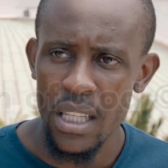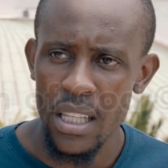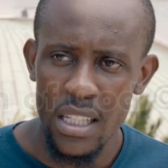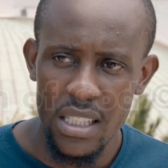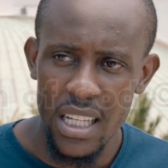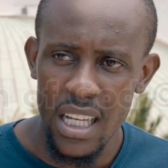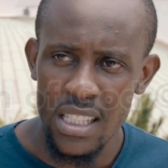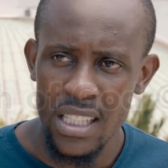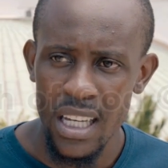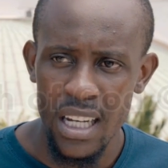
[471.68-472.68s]
but then
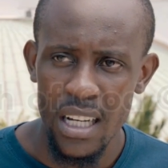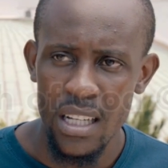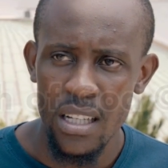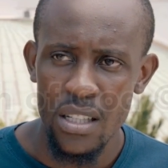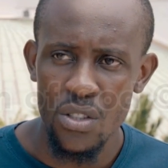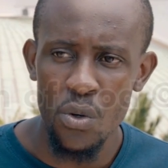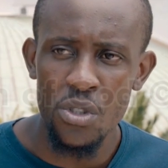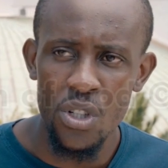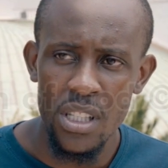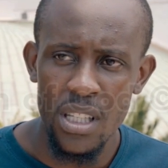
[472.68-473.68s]
sengiyazela
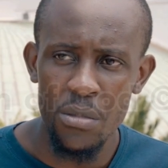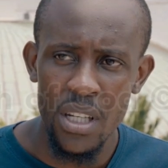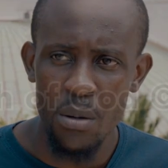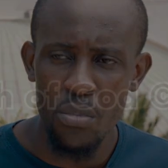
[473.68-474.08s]
sokusoyi something